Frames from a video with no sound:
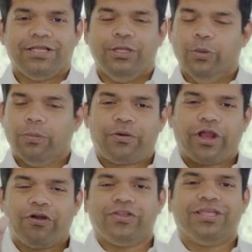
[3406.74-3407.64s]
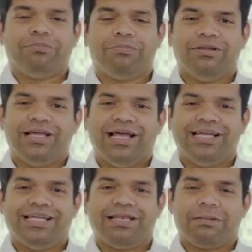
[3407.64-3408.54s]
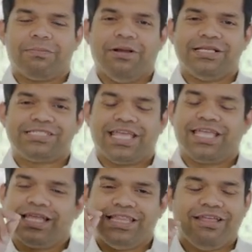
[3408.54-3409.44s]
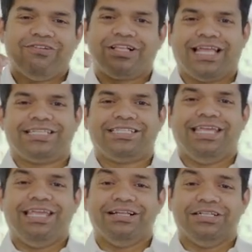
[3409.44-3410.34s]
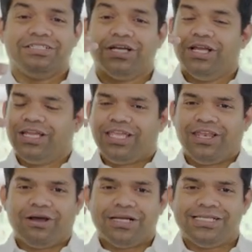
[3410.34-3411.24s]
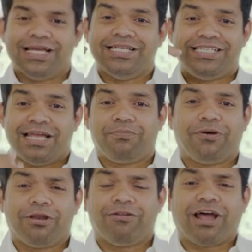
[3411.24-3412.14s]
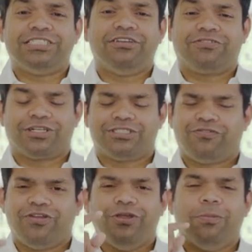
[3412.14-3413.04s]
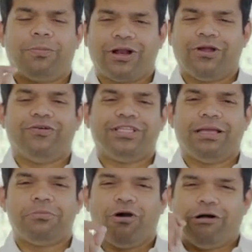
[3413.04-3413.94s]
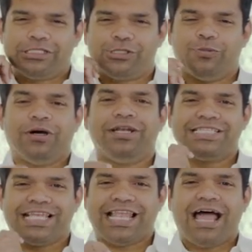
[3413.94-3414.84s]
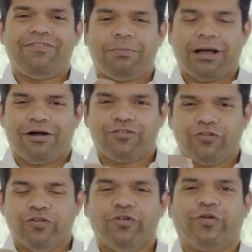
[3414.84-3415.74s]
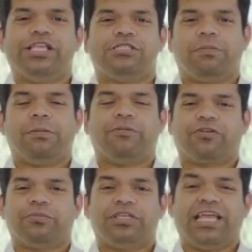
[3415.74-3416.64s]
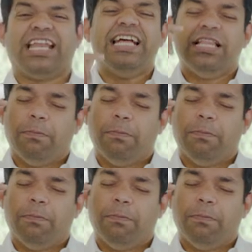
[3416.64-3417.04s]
You will pray over the sick; they will get healed. You know, a dead body right in front of you, you pray over them. God's word is alive and powerful, will raise the people from the dead.